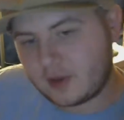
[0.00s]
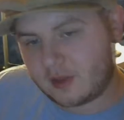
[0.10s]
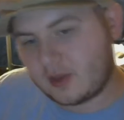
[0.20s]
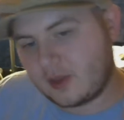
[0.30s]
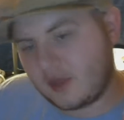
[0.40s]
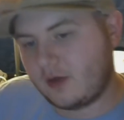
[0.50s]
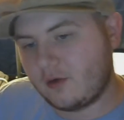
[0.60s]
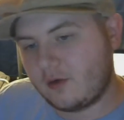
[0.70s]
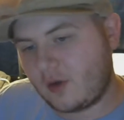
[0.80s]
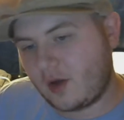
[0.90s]
thing
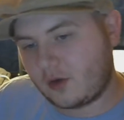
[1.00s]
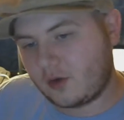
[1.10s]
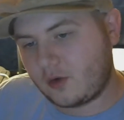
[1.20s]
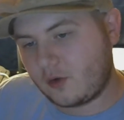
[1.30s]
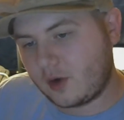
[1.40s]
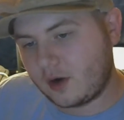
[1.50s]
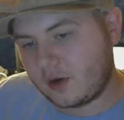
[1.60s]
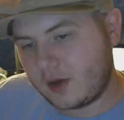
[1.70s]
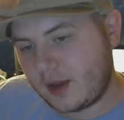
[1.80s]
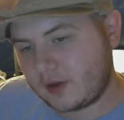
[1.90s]
of uh, coconut
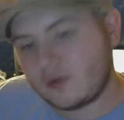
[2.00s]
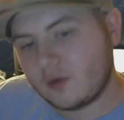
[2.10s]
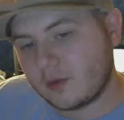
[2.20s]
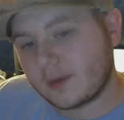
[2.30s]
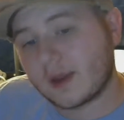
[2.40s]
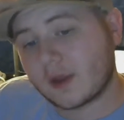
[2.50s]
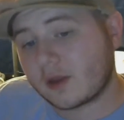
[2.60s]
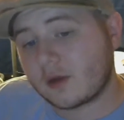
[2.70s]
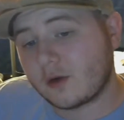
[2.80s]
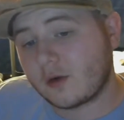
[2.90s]
cashews because
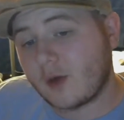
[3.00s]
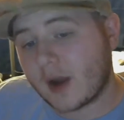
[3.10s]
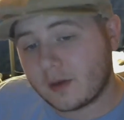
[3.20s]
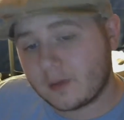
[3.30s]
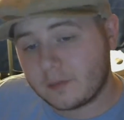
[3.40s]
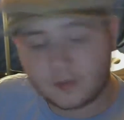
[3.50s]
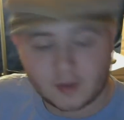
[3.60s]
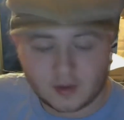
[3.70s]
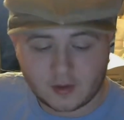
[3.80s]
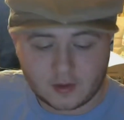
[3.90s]
it's their new item.
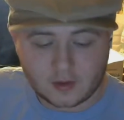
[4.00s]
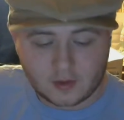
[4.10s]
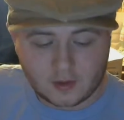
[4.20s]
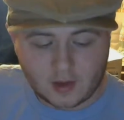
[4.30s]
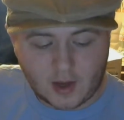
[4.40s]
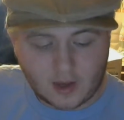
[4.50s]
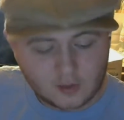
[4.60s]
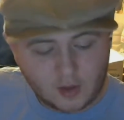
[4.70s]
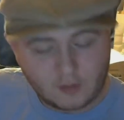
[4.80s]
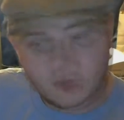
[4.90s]
I
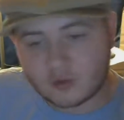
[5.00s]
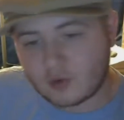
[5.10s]
actually haven't